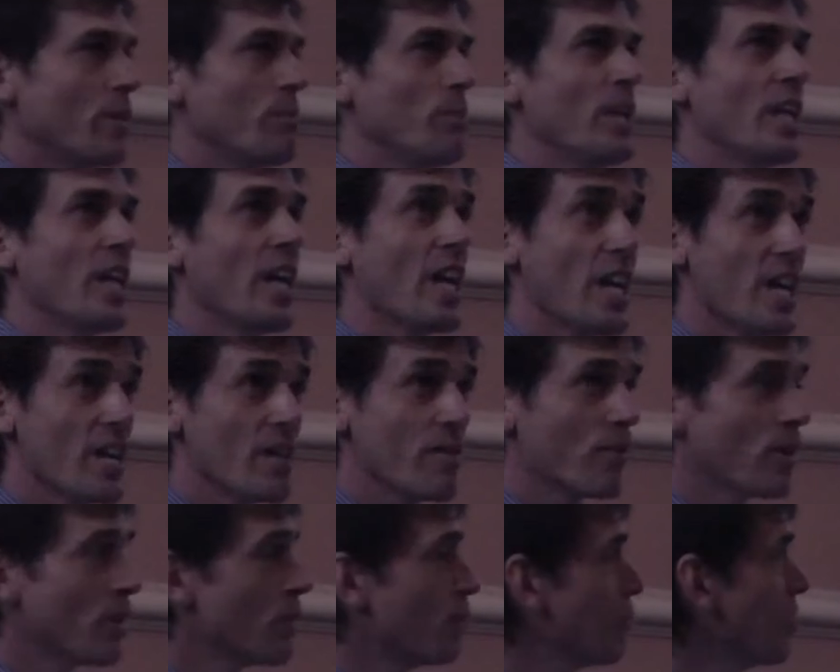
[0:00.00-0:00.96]
behave
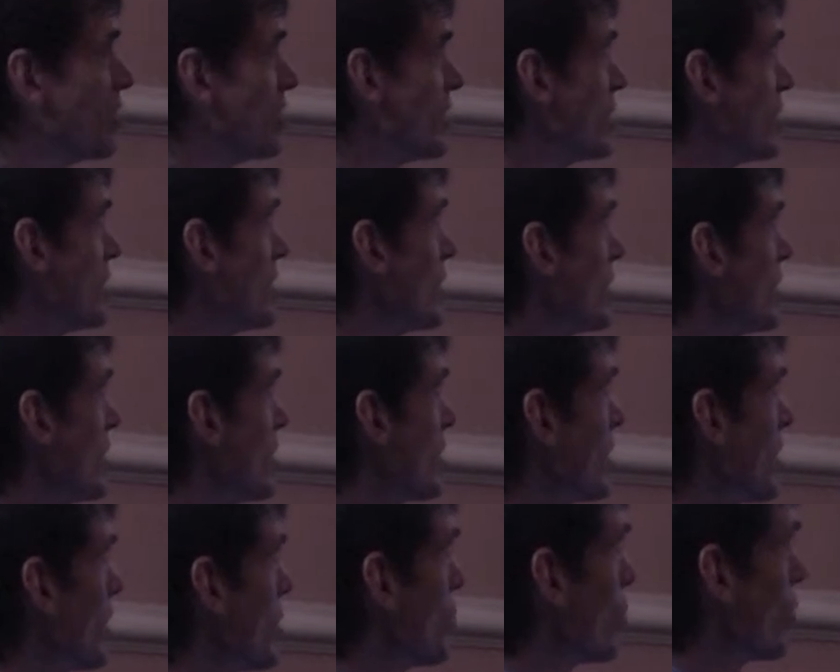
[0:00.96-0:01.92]
within the
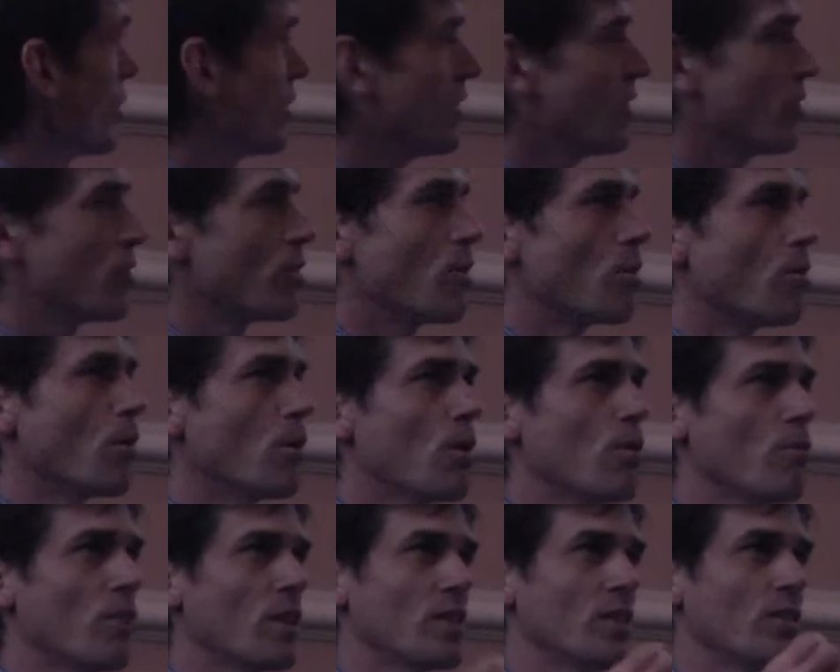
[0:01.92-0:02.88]
system? What is the
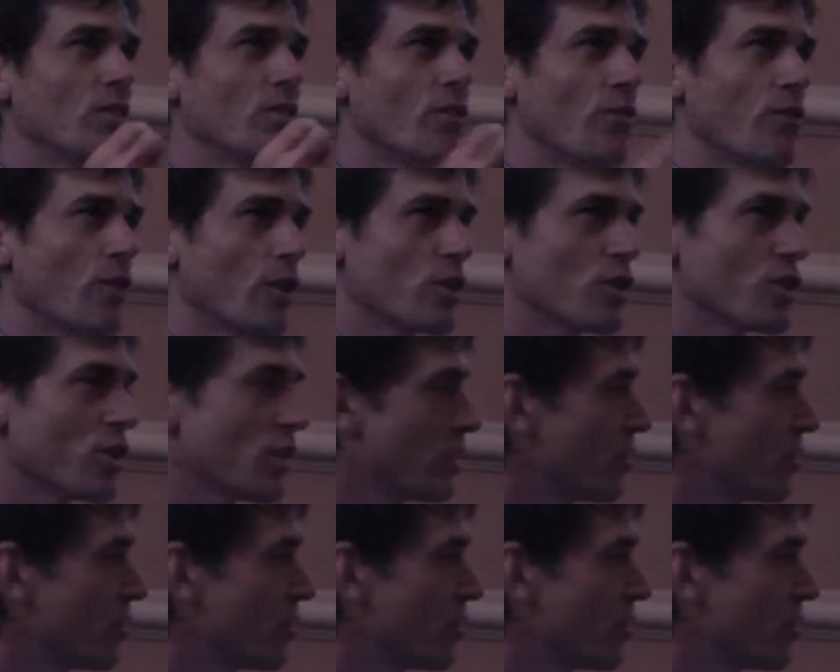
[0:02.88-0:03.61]
role? What is the function